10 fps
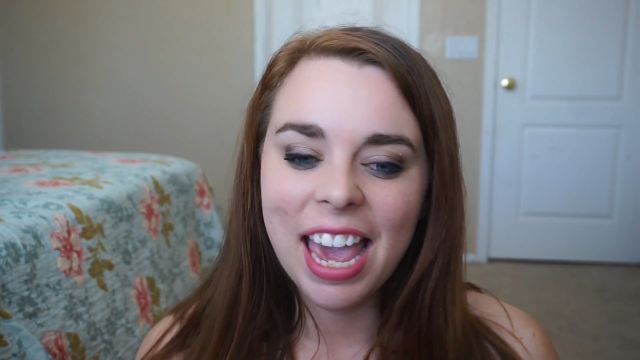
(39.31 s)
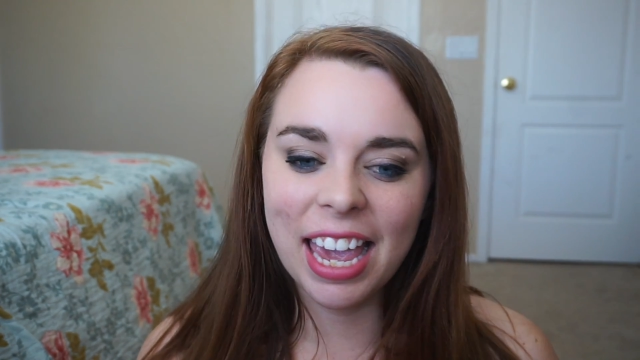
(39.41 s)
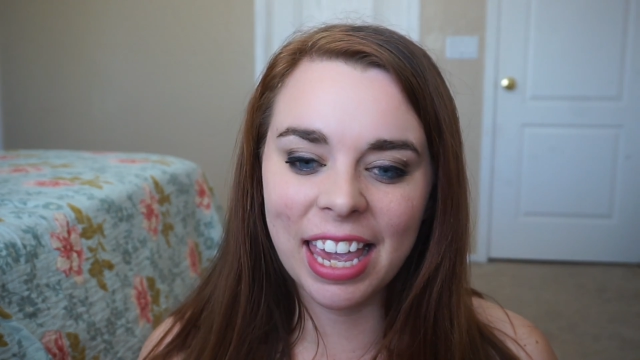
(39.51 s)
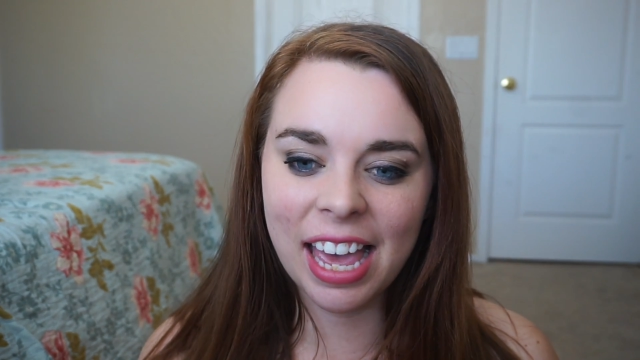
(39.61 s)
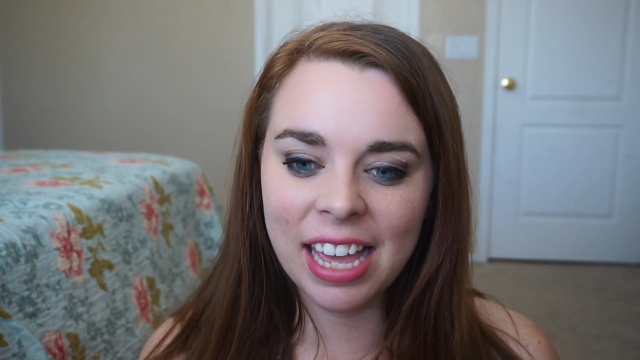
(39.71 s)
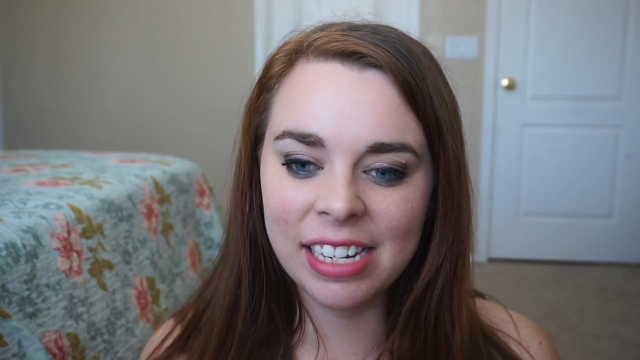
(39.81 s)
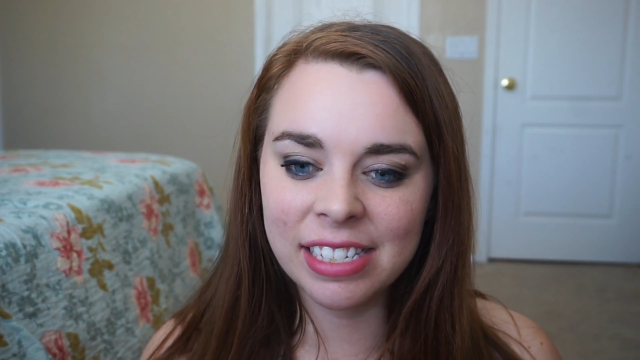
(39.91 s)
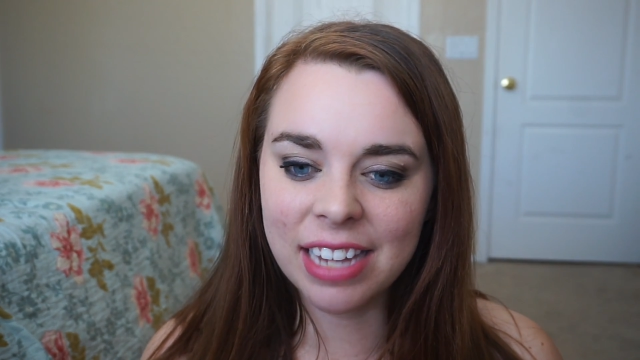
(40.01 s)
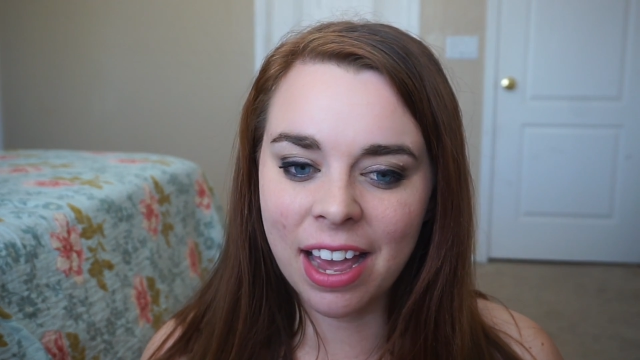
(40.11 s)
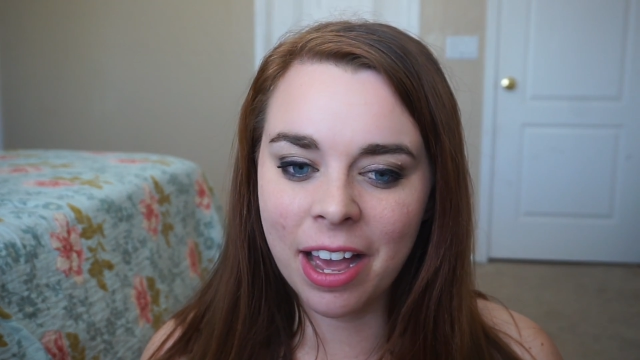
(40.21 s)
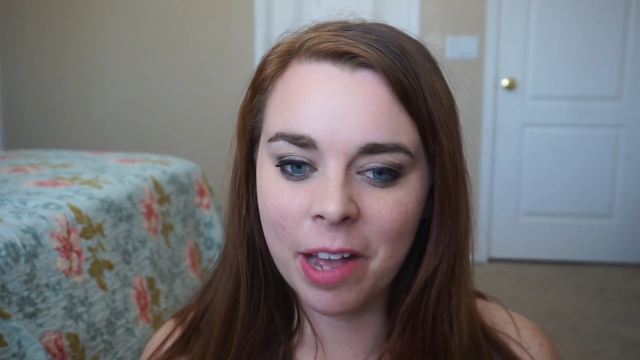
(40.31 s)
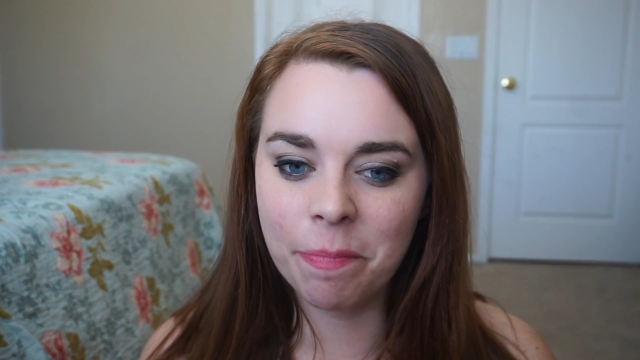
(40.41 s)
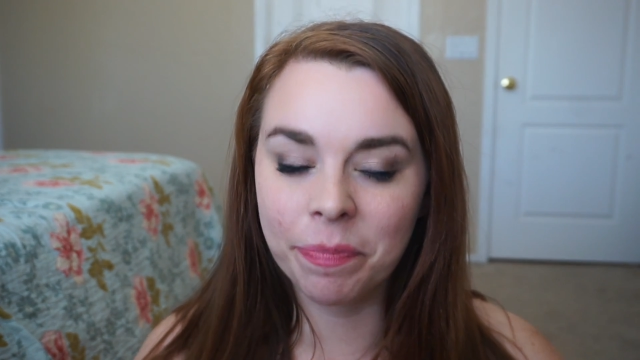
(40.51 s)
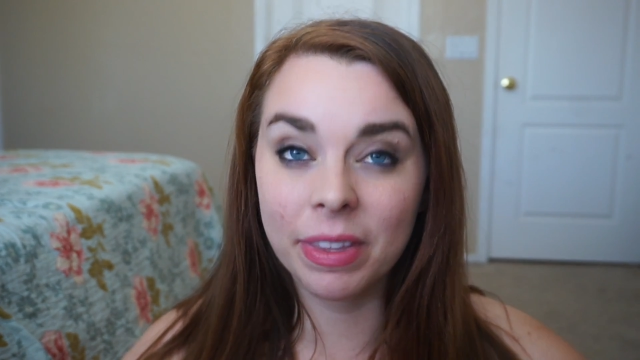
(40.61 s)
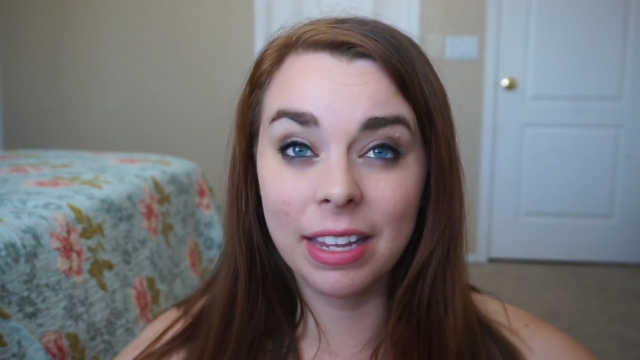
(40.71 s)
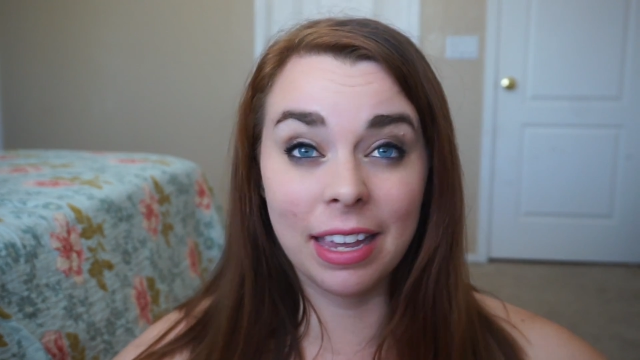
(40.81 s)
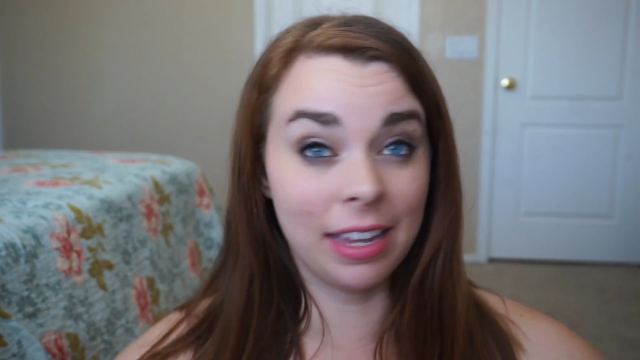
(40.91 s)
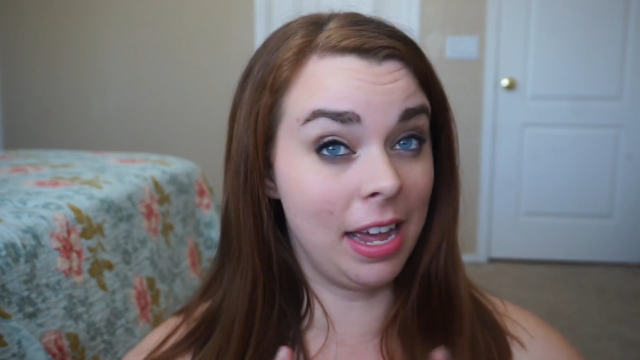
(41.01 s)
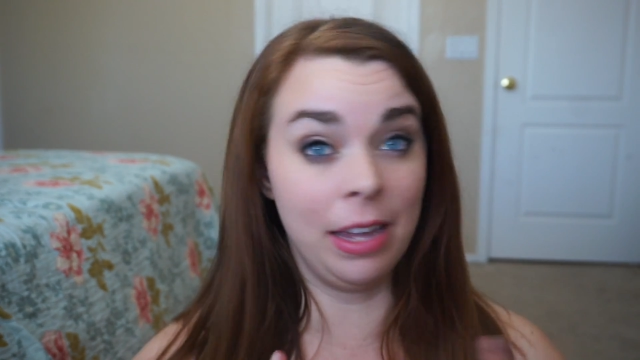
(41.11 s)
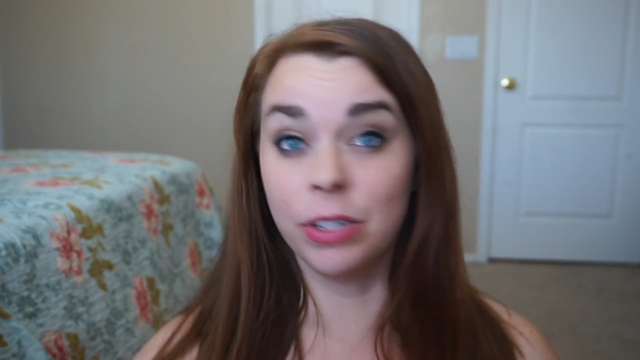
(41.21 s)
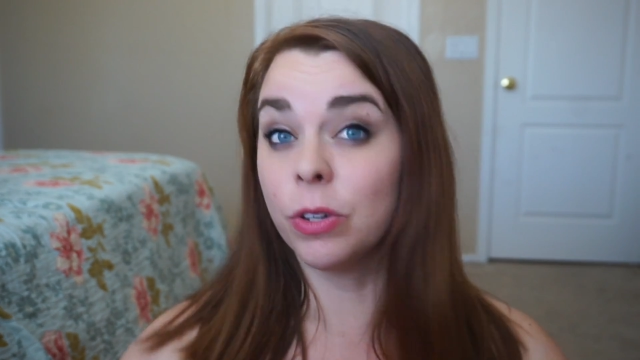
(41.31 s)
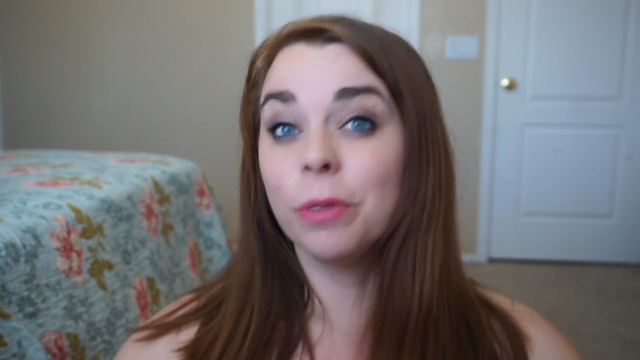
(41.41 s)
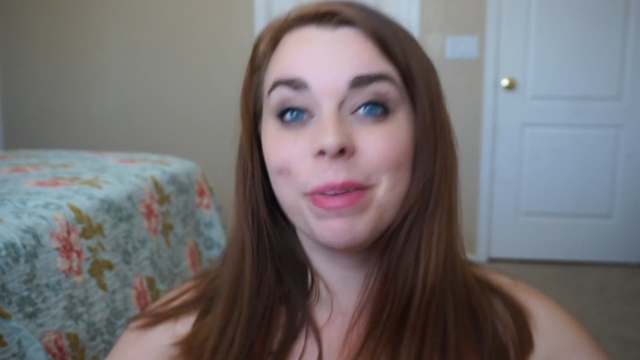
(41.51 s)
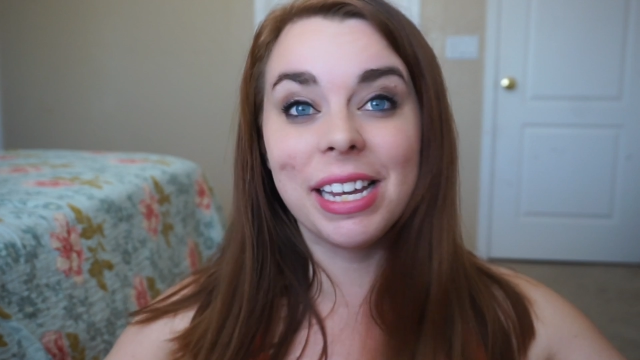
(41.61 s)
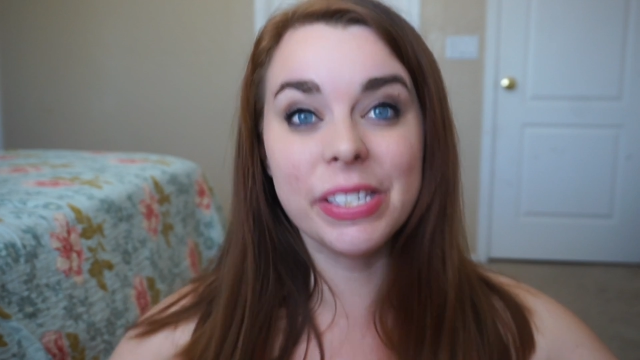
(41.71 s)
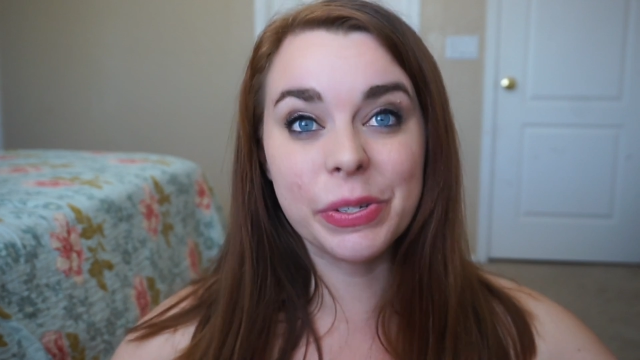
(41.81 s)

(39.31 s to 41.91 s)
And I told my